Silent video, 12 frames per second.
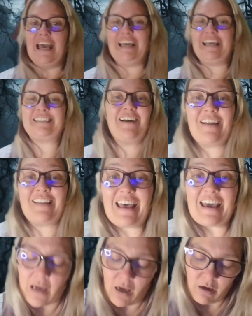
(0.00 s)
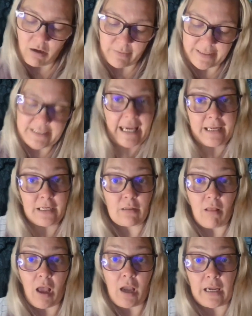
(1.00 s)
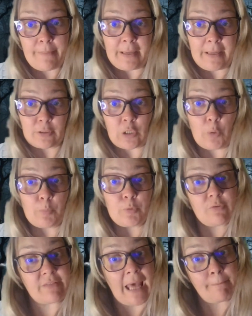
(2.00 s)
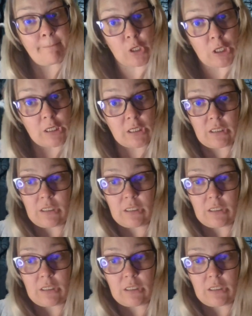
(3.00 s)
He's not like, oh, it's 8 o'clock. I better go move that book.